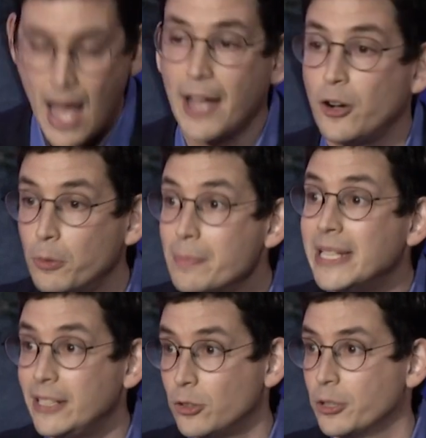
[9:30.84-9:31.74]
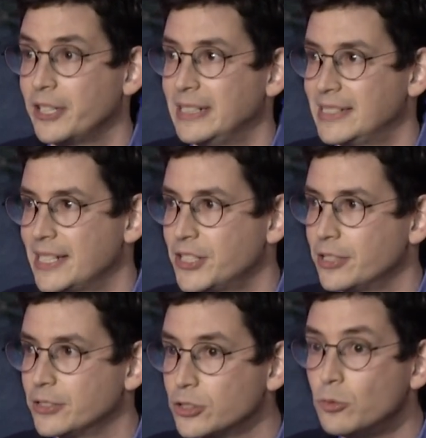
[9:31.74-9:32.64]
I hope media
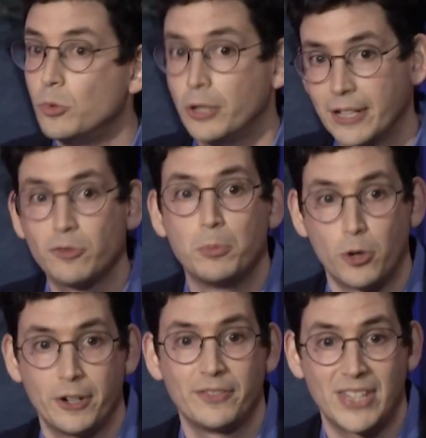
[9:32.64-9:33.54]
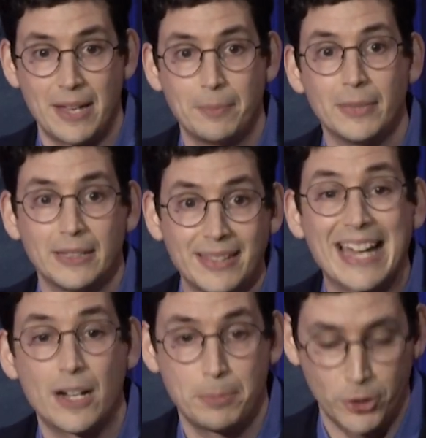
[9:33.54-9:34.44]
organizations will give more of them
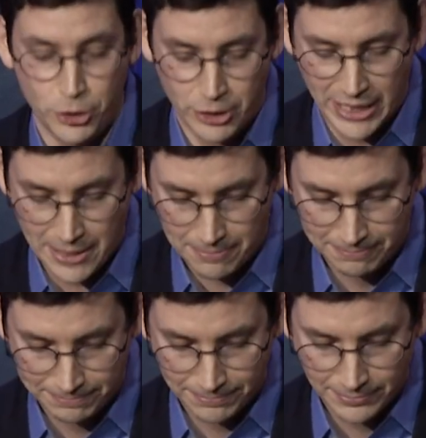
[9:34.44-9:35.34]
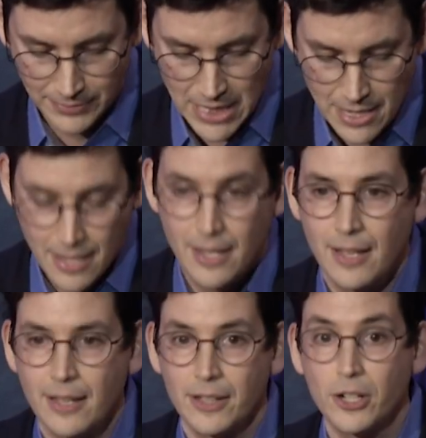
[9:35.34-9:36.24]
that opportunity.
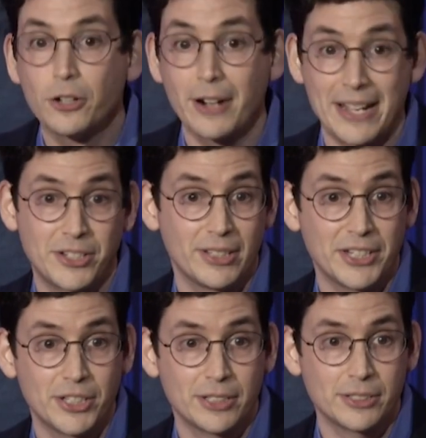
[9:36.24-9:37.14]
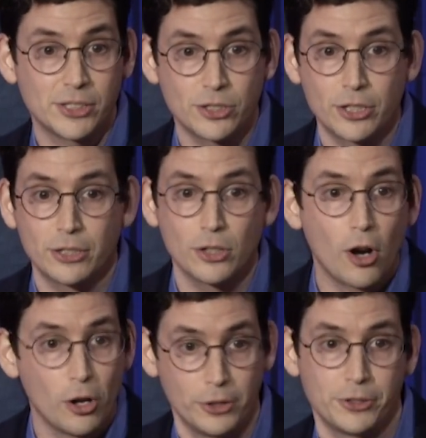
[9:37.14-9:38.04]
Congratulations to
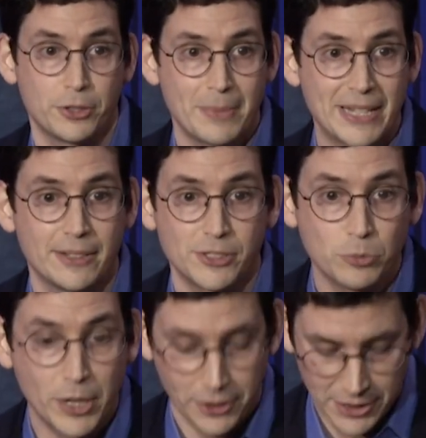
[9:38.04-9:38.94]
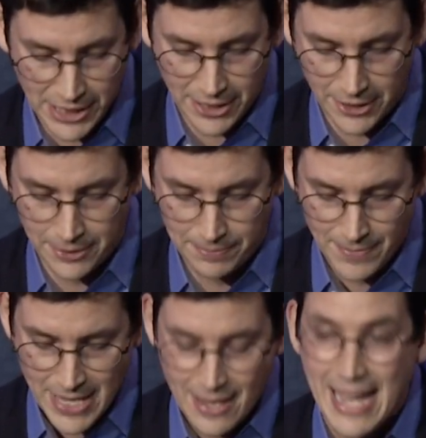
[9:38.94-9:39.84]
all the tremendous winners here,
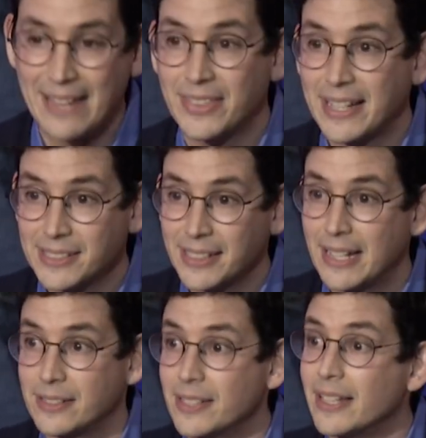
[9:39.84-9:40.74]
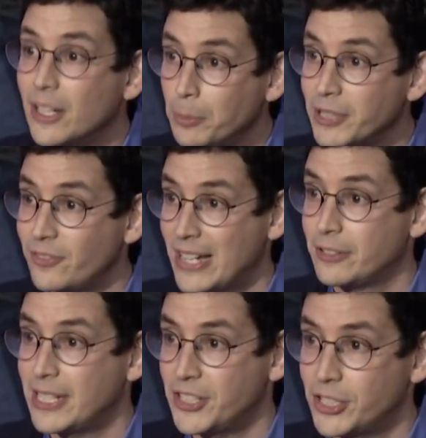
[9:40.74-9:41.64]
and thanks again to the Hillman
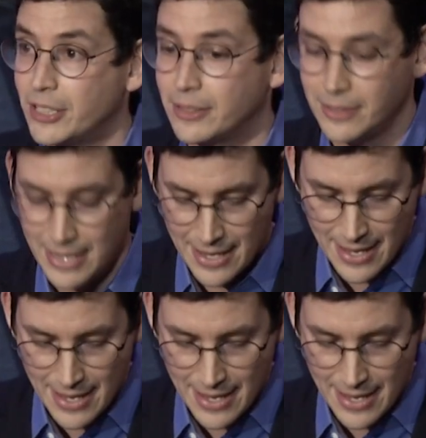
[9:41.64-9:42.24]
Foundation